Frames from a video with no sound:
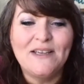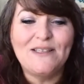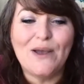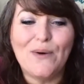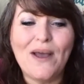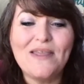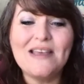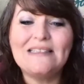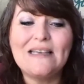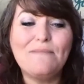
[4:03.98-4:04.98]
So
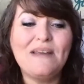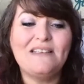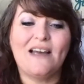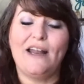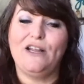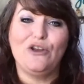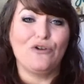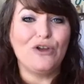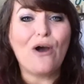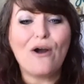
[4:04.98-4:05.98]
this can be done in your
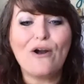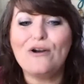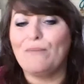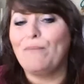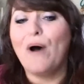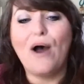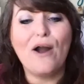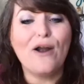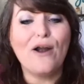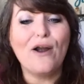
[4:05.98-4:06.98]
yard, a
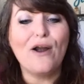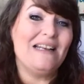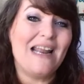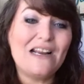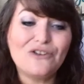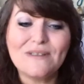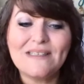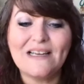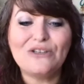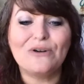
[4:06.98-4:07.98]
park, a nature
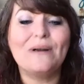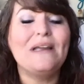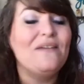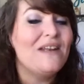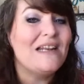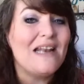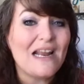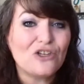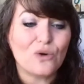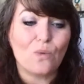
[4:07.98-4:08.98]
center, or even a
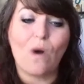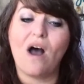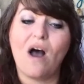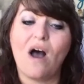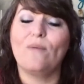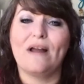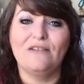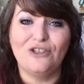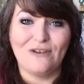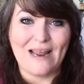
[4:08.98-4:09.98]
nature walk
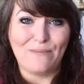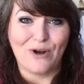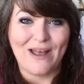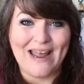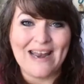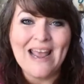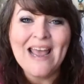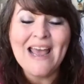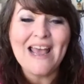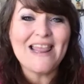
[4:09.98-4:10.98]
around your neighborhood.
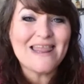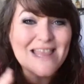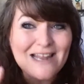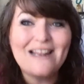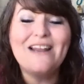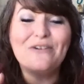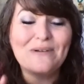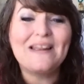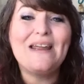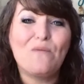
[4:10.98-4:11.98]

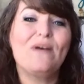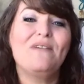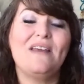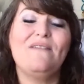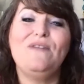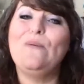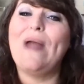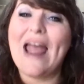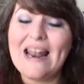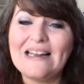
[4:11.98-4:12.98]
Literally will give
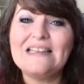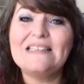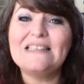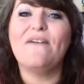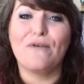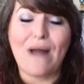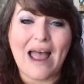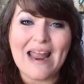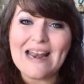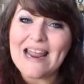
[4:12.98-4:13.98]
you endless
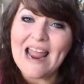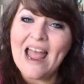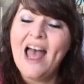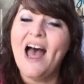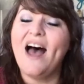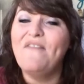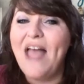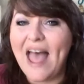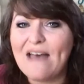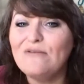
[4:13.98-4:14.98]
variety of
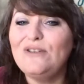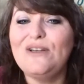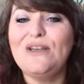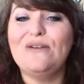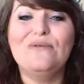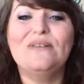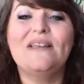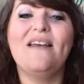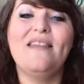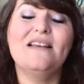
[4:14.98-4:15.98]
how to use
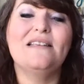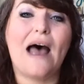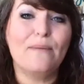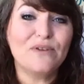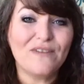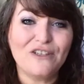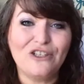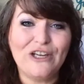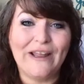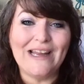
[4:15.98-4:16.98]
this
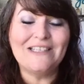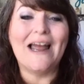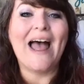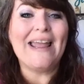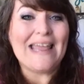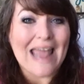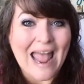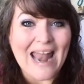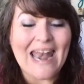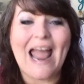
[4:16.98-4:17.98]
observation challenge
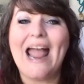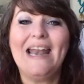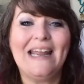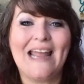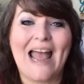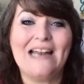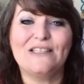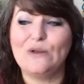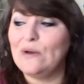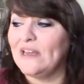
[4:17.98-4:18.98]
again and again.
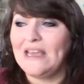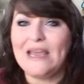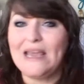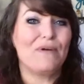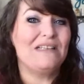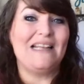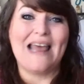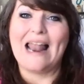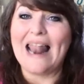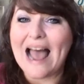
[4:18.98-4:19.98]
So you can keep printing
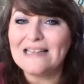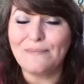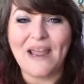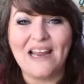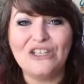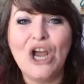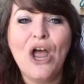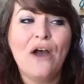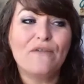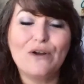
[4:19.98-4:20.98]
that last page
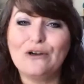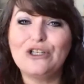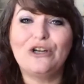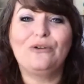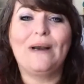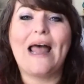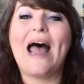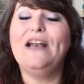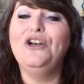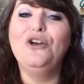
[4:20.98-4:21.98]
for your children
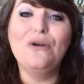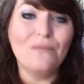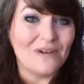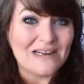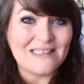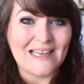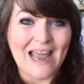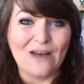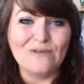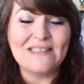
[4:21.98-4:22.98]
on numerous
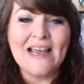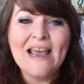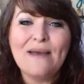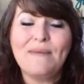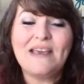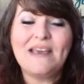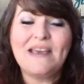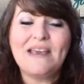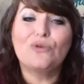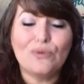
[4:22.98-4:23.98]
accounts, because
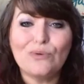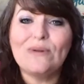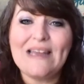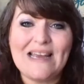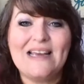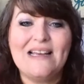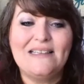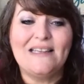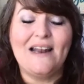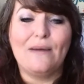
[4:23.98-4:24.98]
it truly
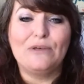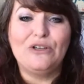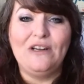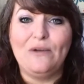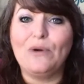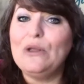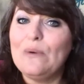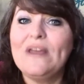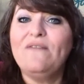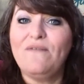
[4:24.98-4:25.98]
is an opportunity where
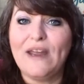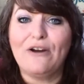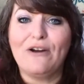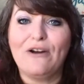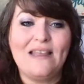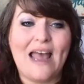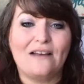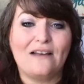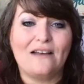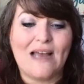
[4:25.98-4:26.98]
you can vary the
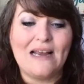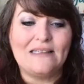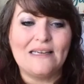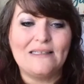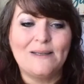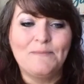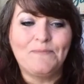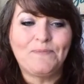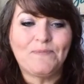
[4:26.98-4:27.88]
exercises.